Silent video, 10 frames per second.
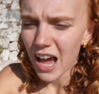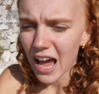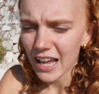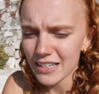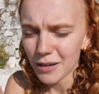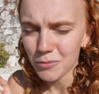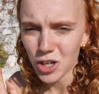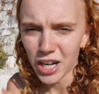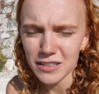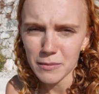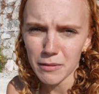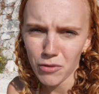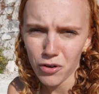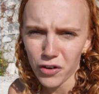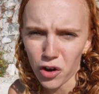and I'm trying to make
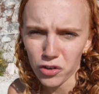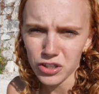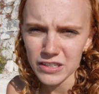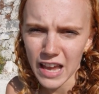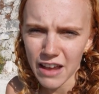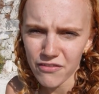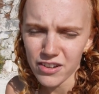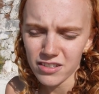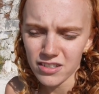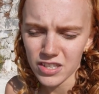more of a conscious effort